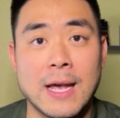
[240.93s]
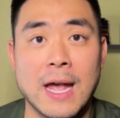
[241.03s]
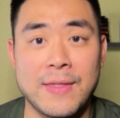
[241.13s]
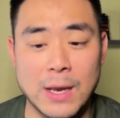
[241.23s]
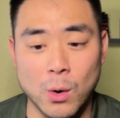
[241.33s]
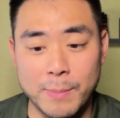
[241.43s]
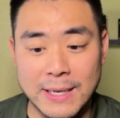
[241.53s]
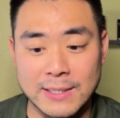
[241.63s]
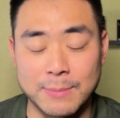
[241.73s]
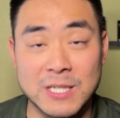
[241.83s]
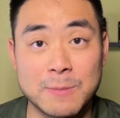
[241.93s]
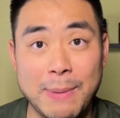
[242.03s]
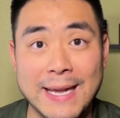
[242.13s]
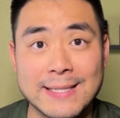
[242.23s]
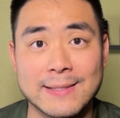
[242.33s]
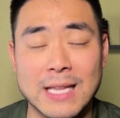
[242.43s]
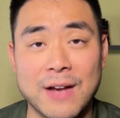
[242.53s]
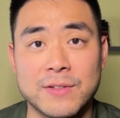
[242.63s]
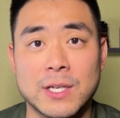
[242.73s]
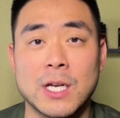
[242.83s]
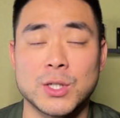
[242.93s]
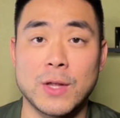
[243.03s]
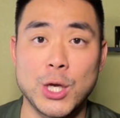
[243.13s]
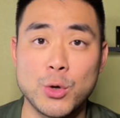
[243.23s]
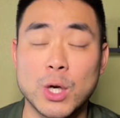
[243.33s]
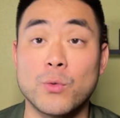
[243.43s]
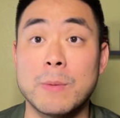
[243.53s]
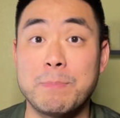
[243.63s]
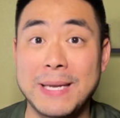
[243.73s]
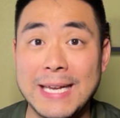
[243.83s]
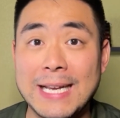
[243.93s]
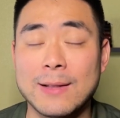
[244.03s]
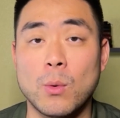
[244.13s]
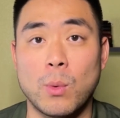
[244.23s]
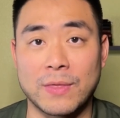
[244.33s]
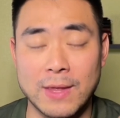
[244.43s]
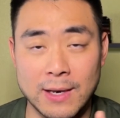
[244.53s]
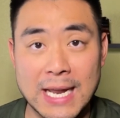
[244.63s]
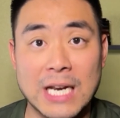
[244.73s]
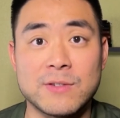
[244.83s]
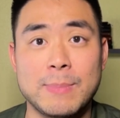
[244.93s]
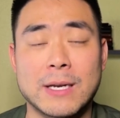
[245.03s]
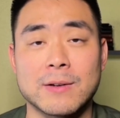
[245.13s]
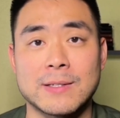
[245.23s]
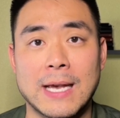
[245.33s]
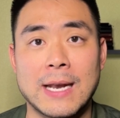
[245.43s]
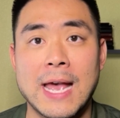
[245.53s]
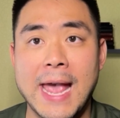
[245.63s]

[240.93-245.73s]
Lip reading: and there will be some space left so that you can repeat what the native speaker said,